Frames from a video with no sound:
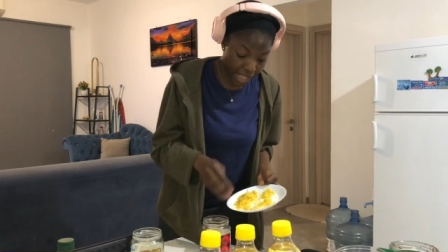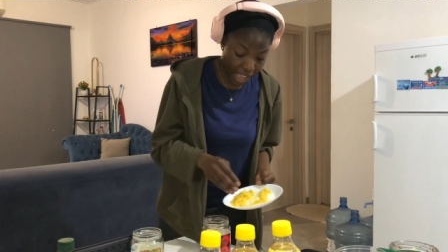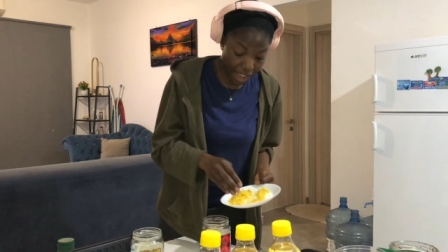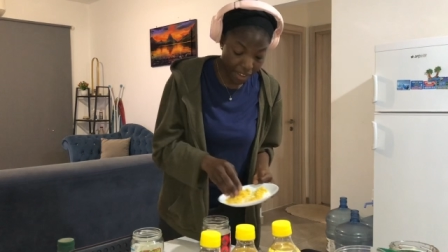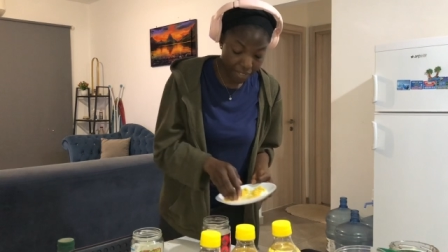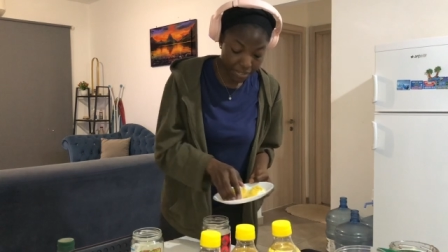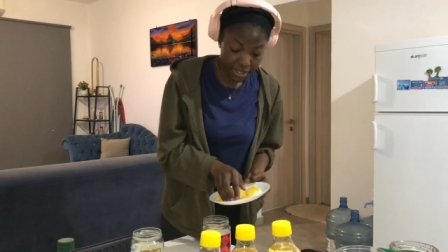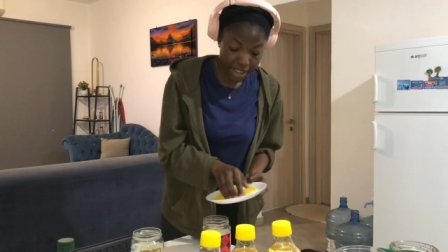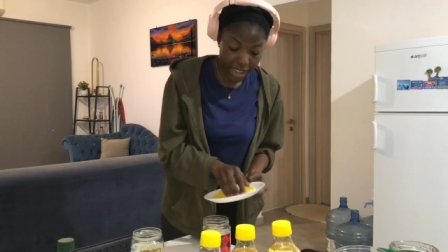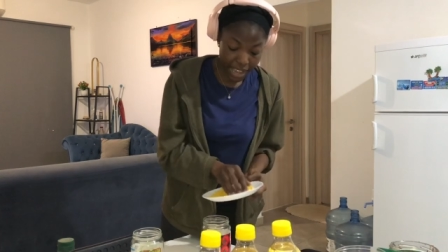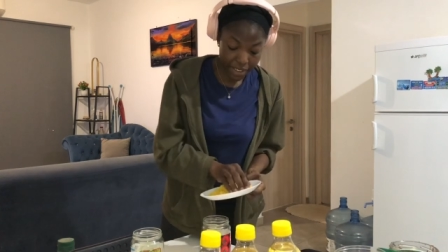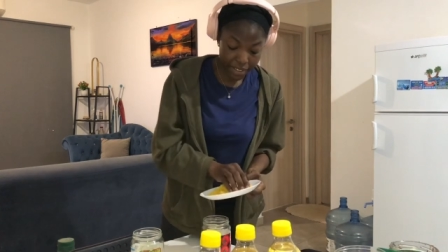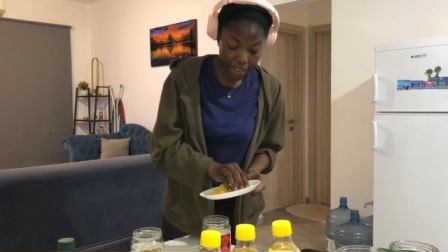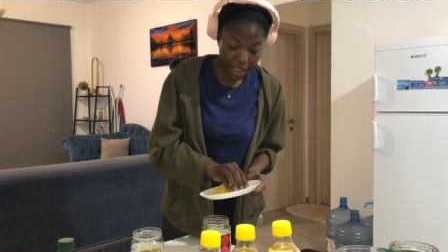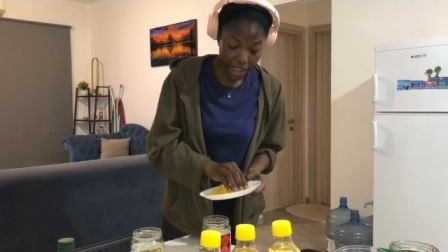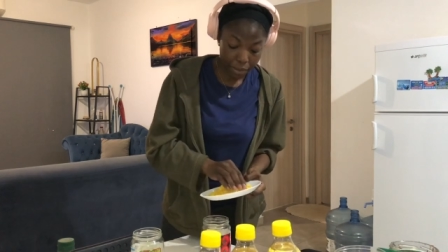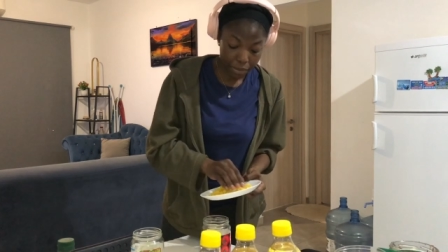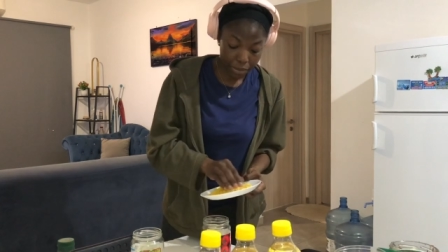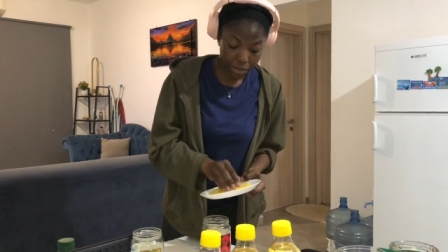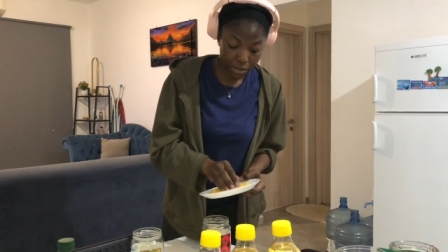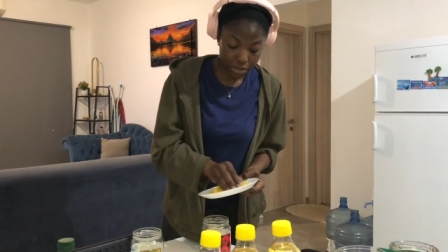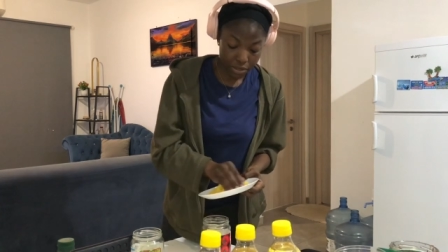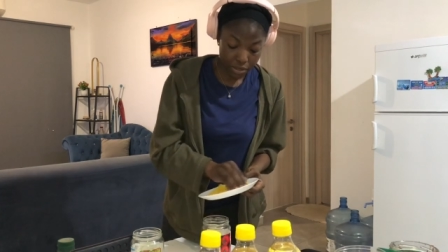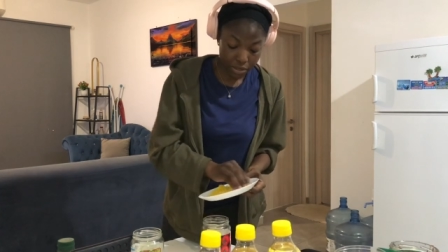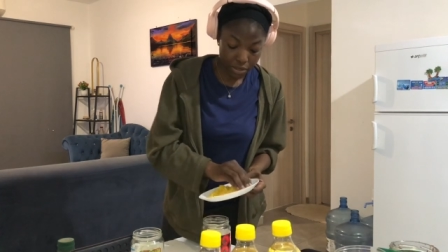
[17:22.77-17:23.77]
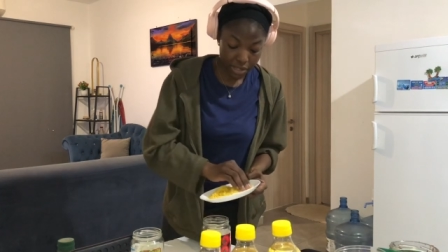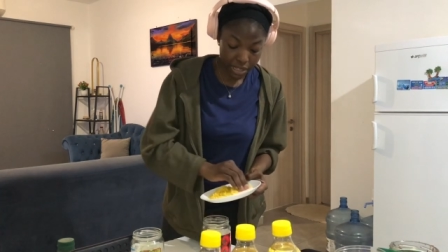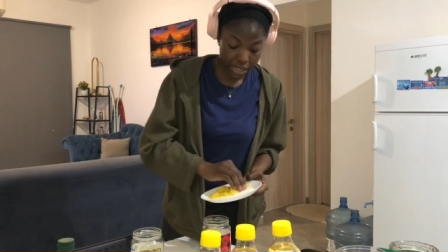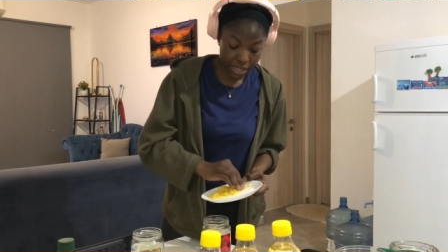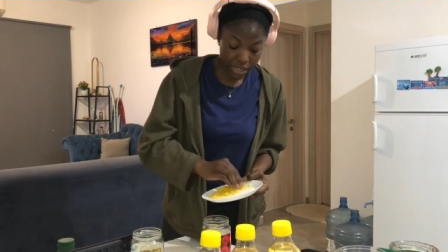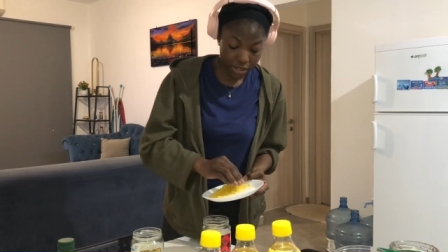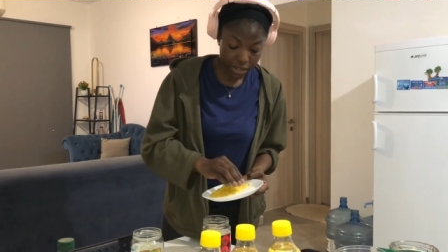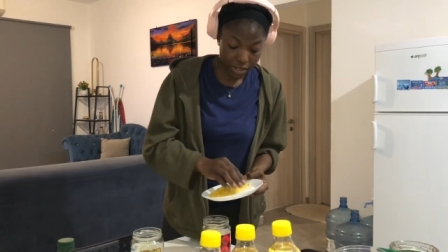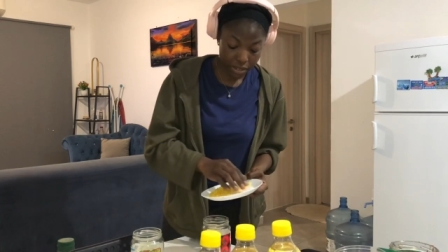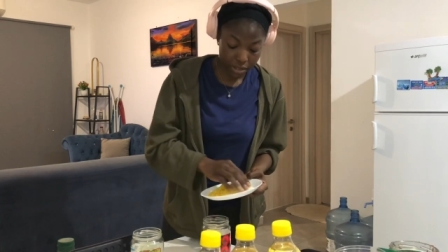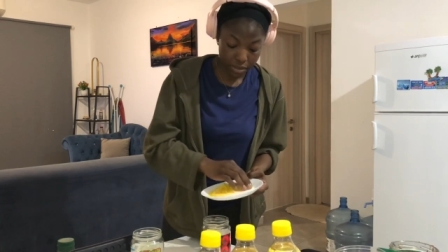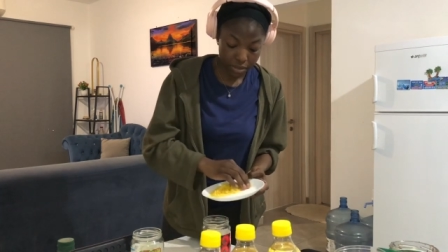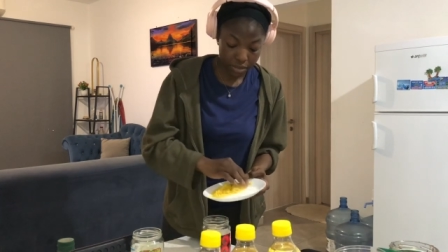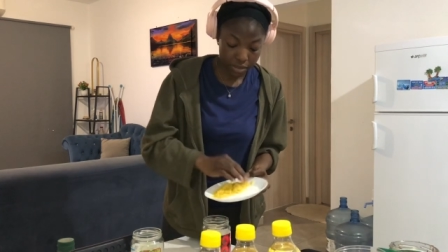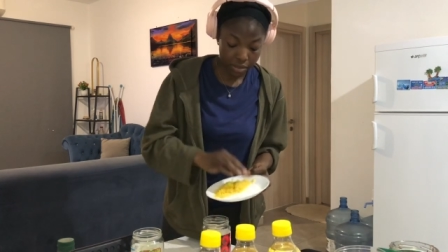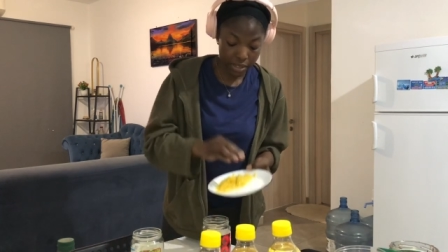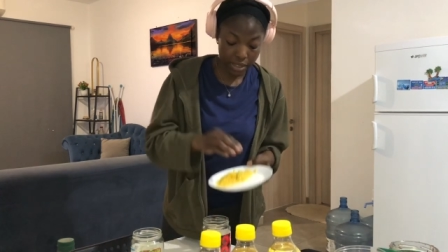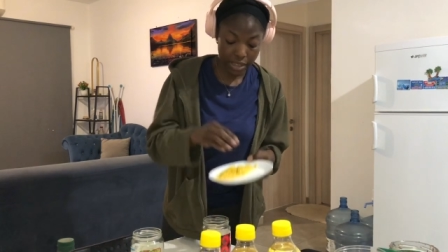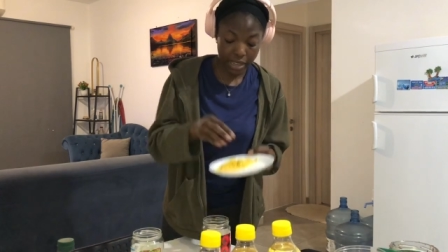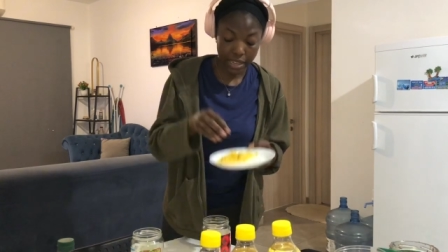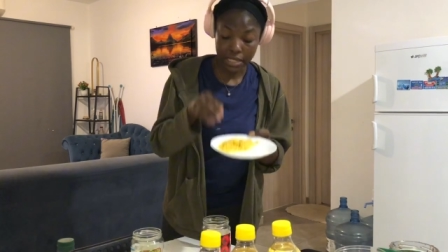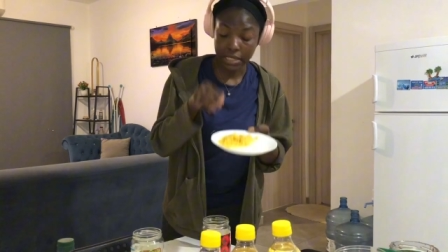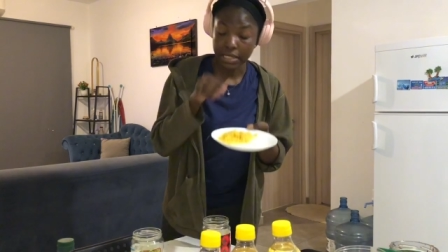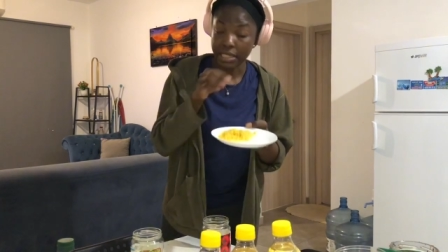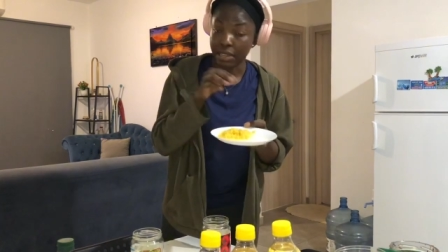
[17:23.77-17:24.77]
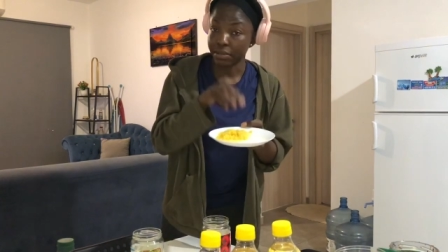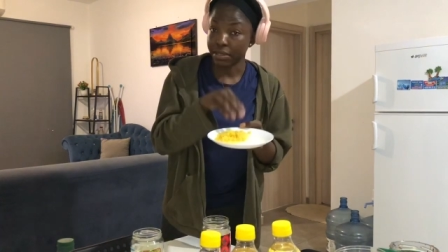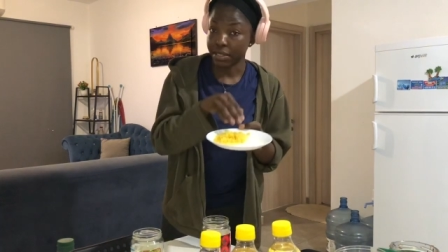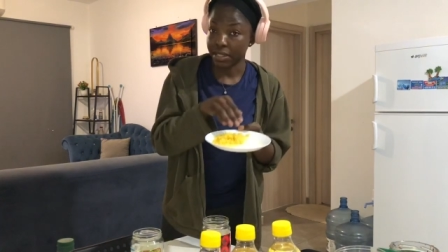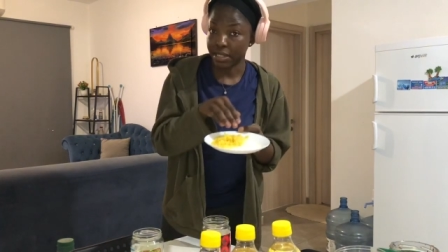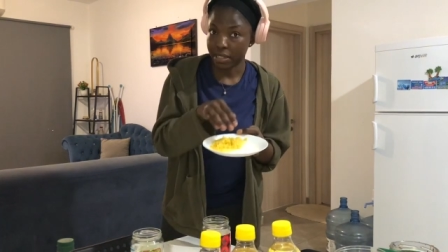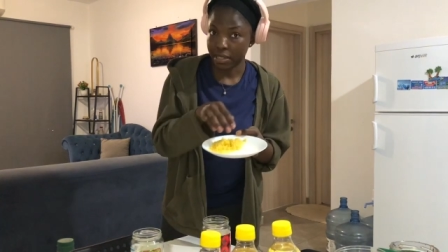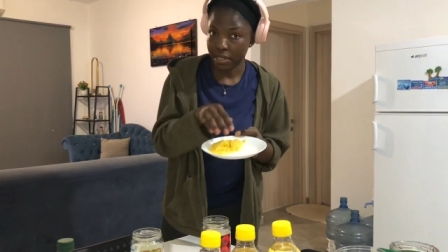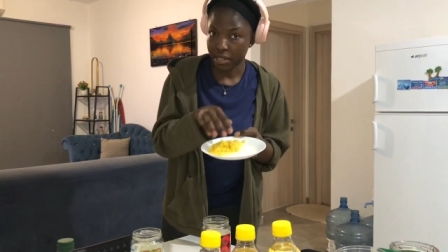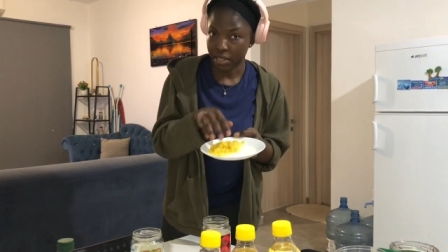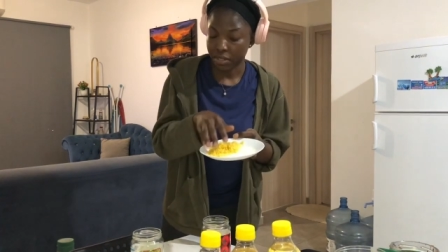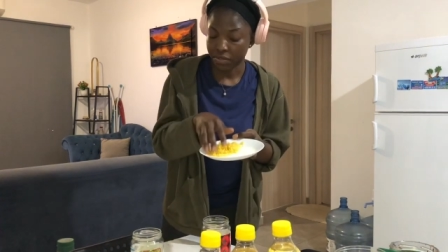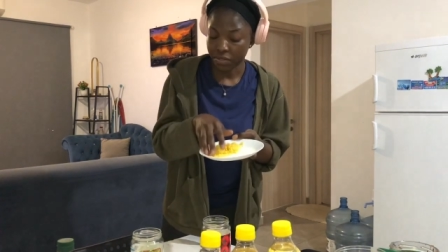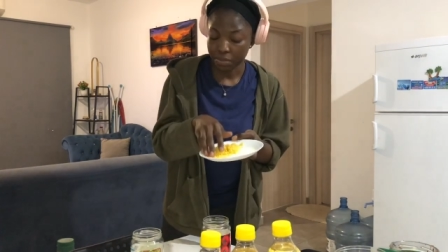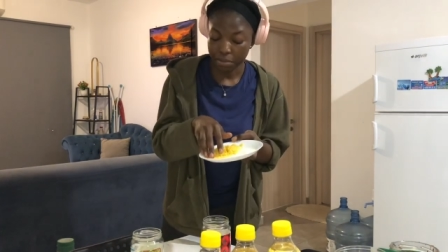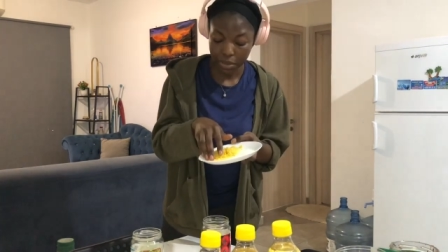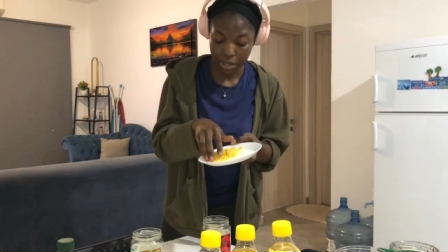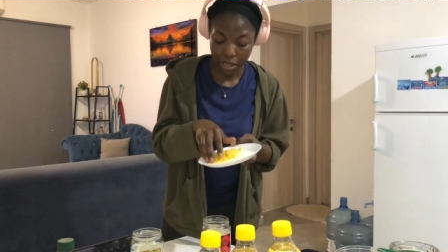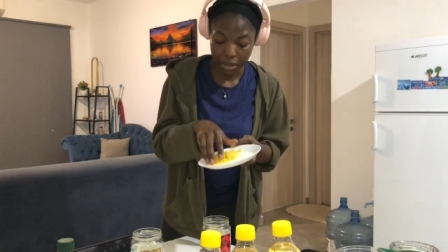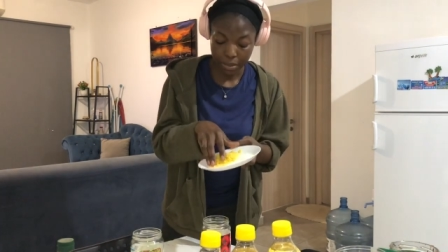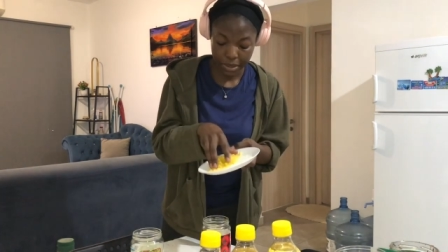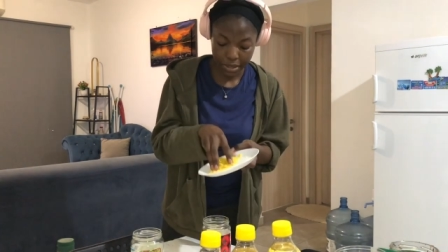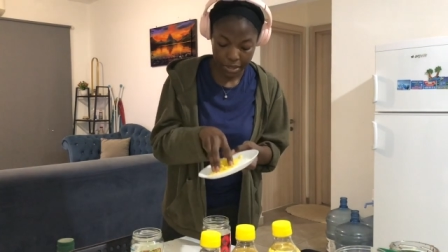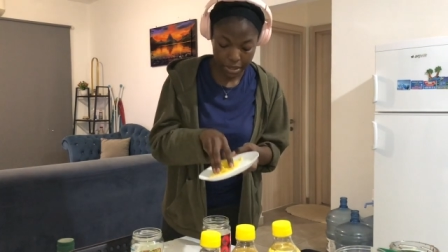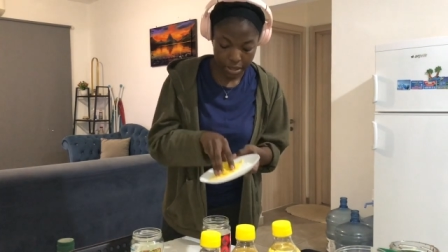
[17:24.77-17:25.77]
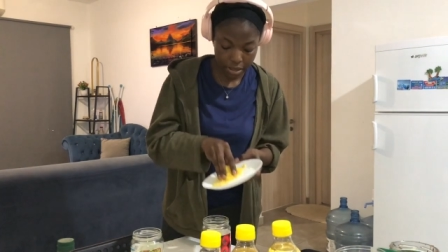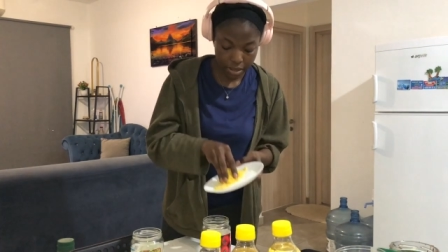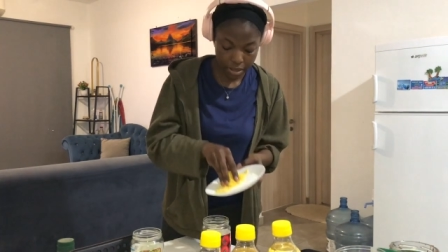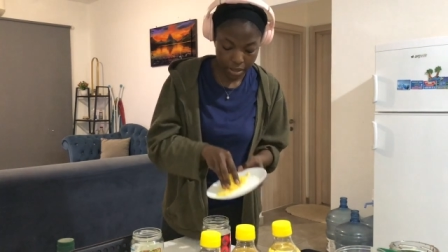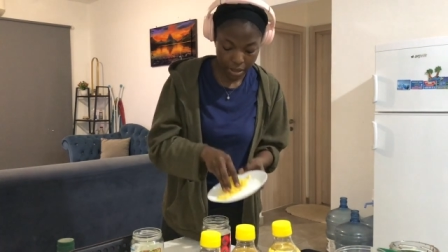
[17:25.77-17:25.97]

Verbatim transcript: After I, I was done like getting out the zest from the lemon,